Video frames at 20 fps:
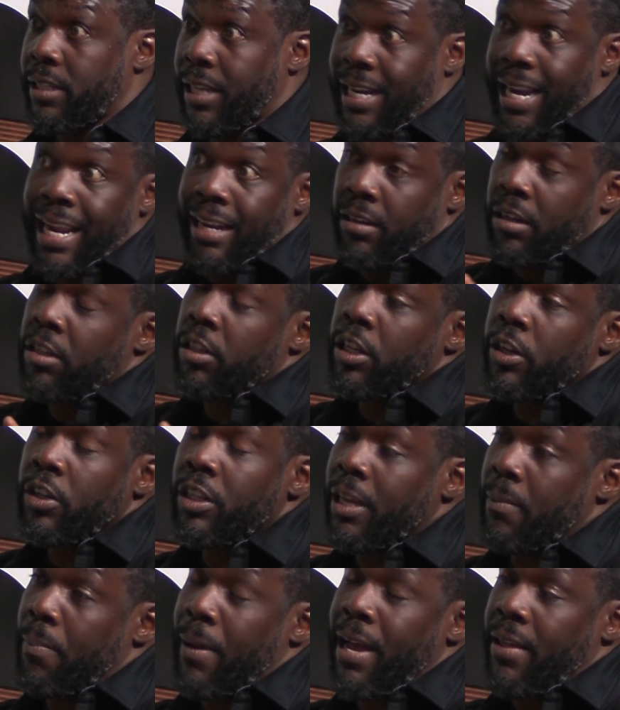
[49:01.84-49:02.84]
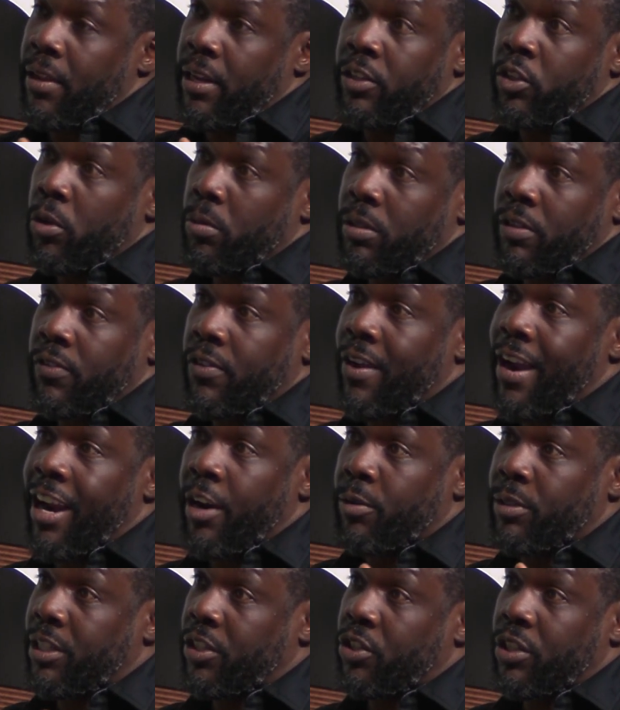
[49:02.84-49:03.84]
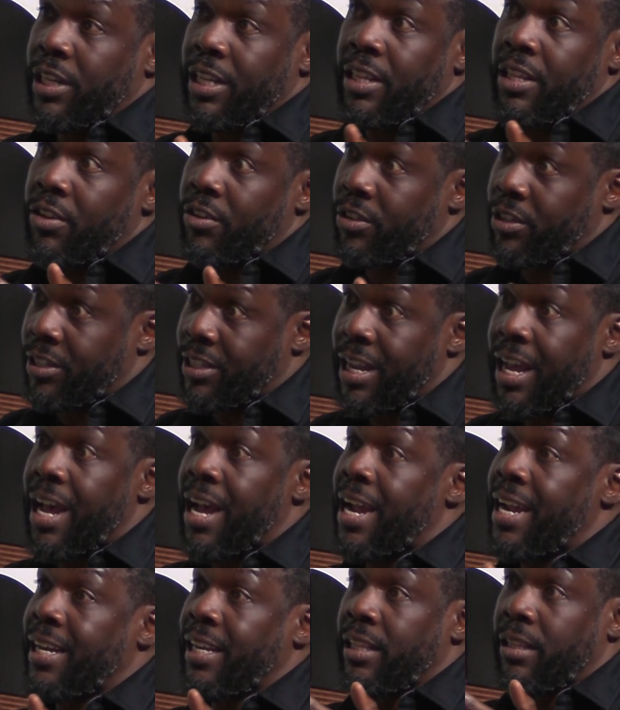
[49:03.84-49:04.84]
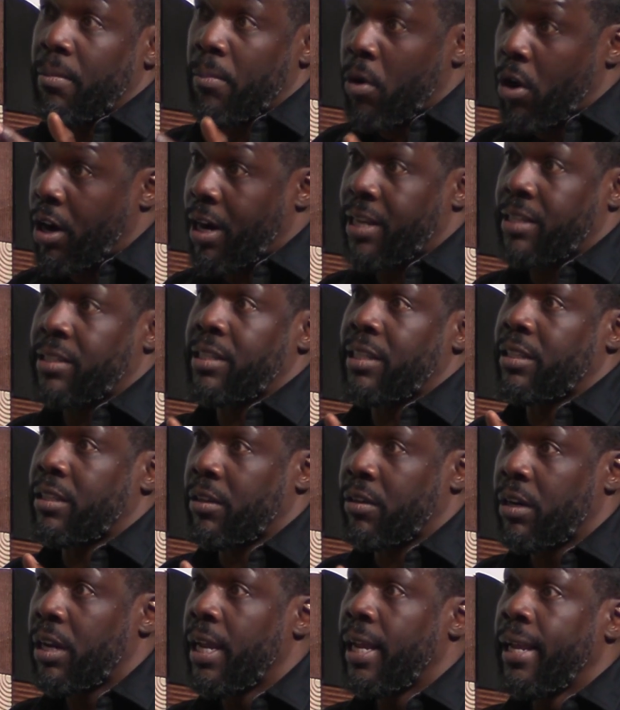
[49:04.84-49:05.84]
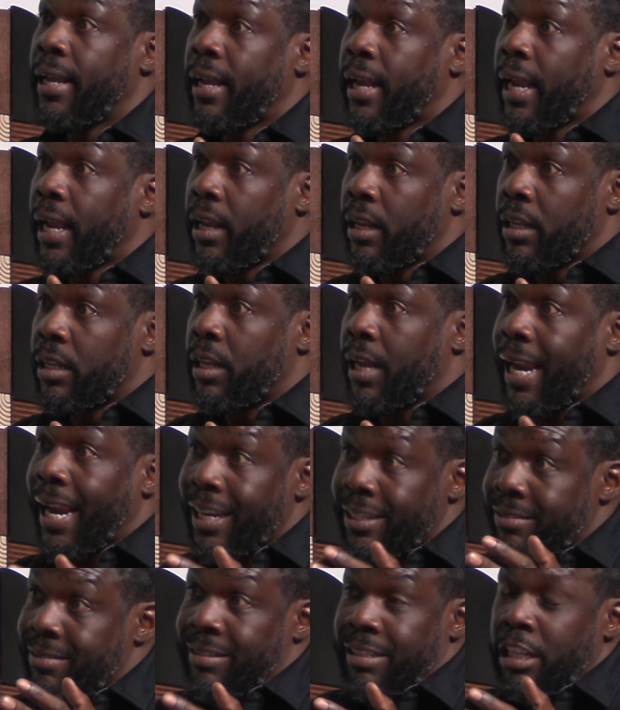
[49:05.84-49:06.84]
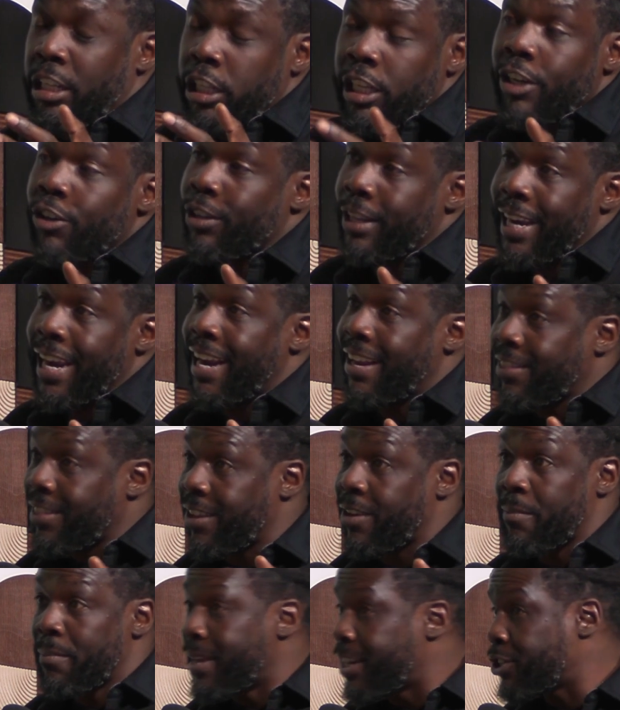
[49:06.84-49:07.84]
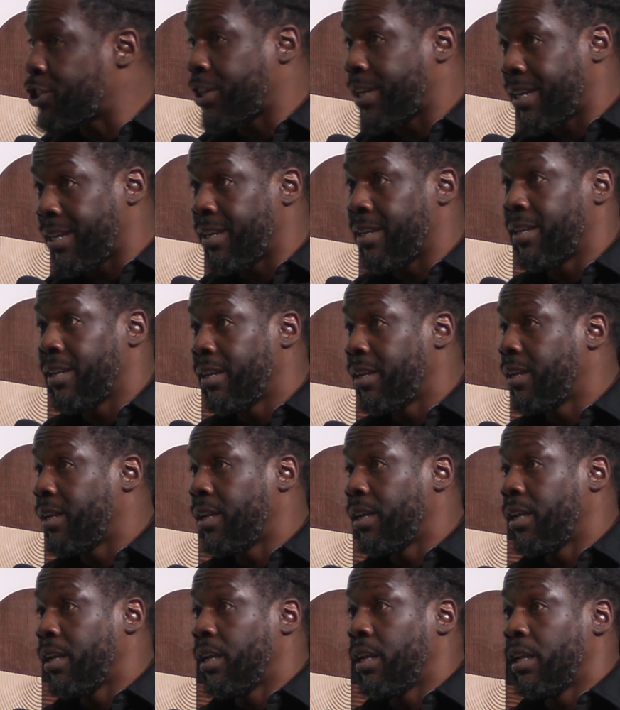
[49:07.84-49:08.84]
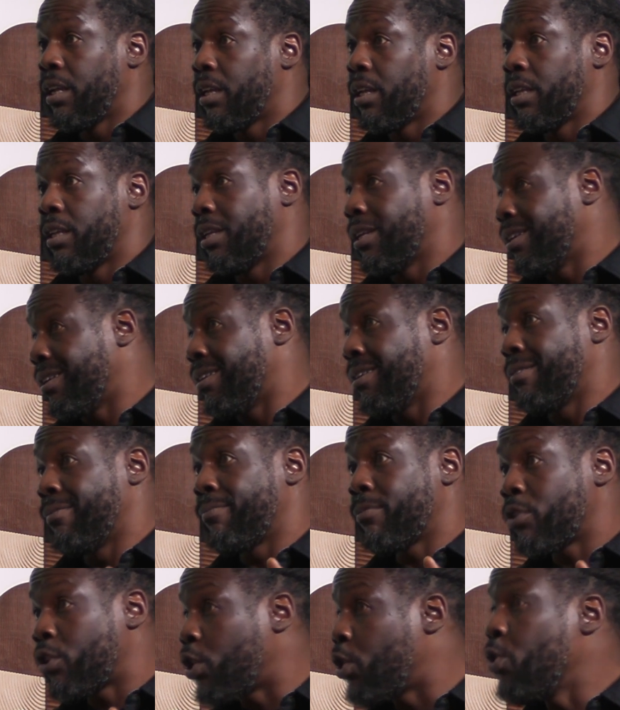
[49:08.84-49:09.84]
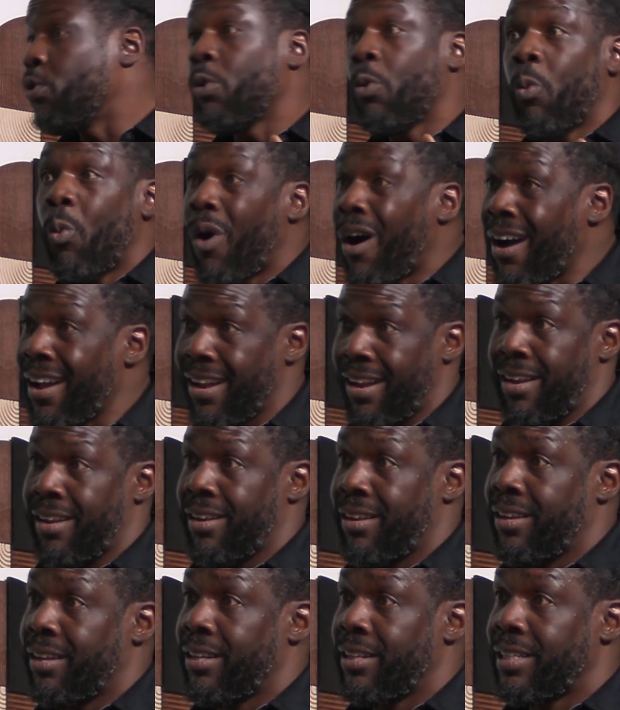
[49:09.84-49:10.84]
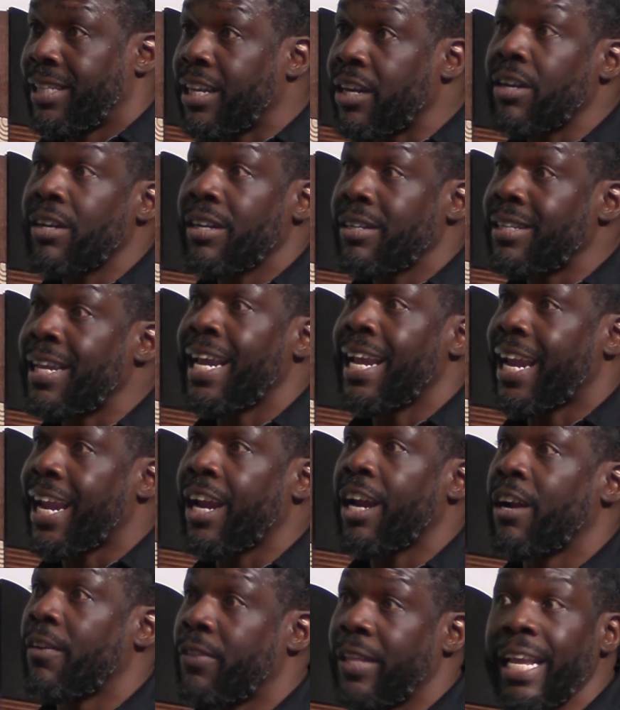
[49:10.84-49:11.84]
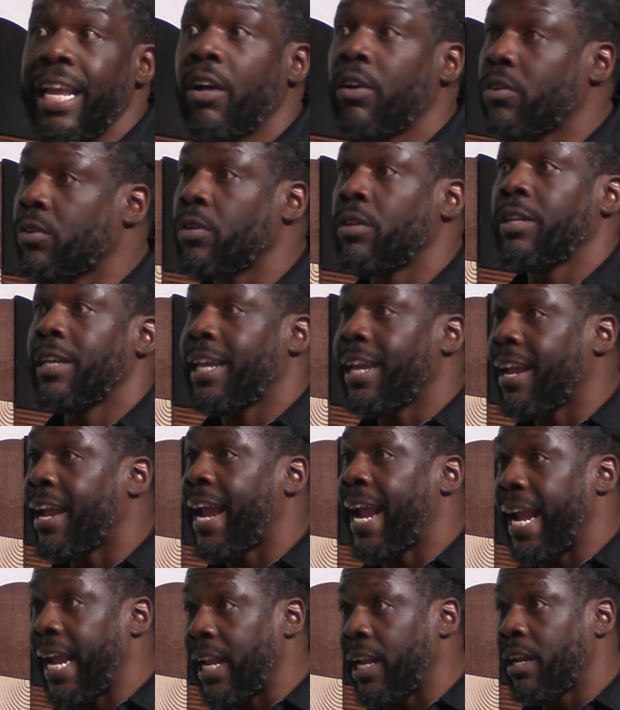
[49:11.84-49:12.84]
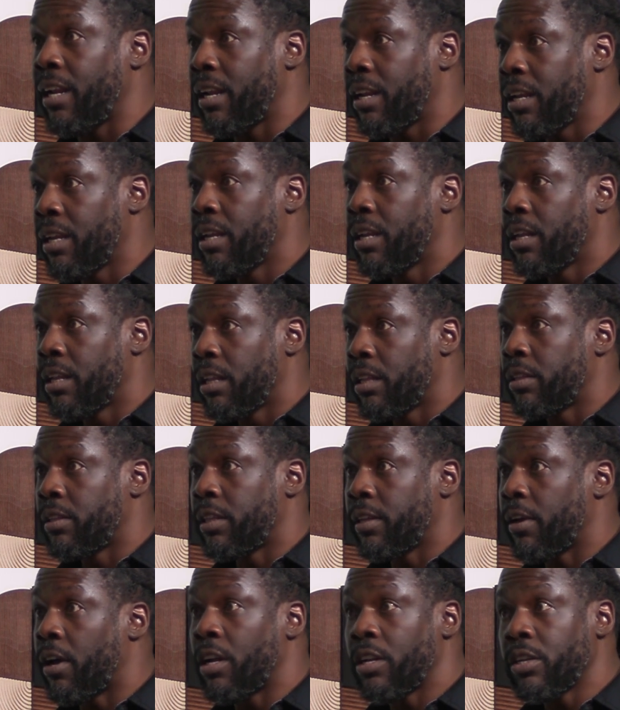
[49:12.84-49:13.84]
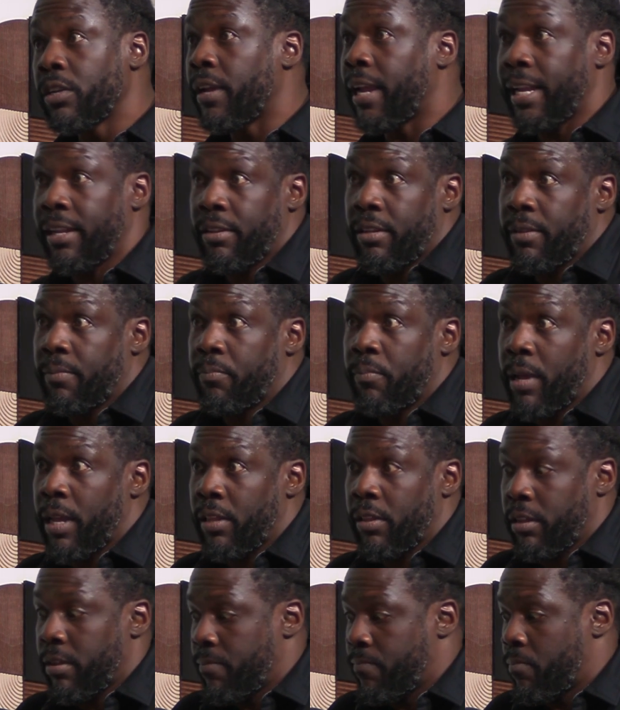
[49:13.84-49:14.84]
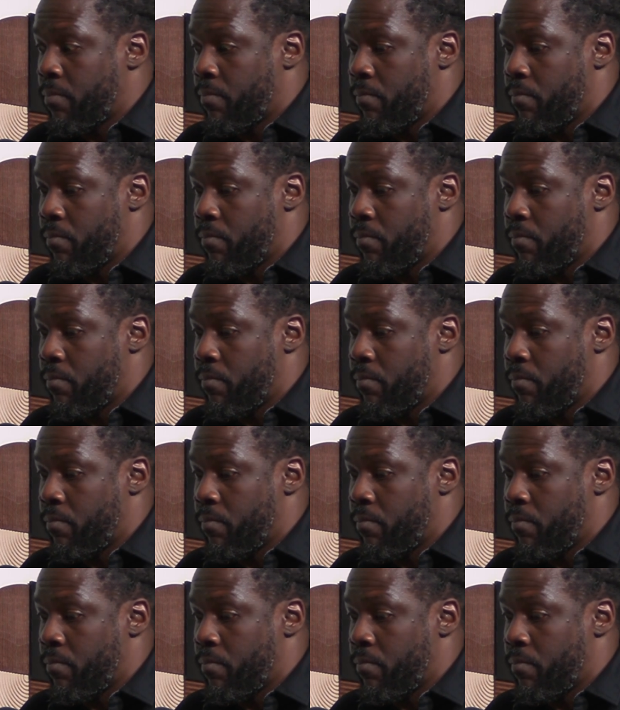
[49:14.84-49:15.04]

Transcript: and clearly, but in terms of their acquisition and their design and the markets that it's clearly in their mission 2-to-1. They're going to take care of the elderly and the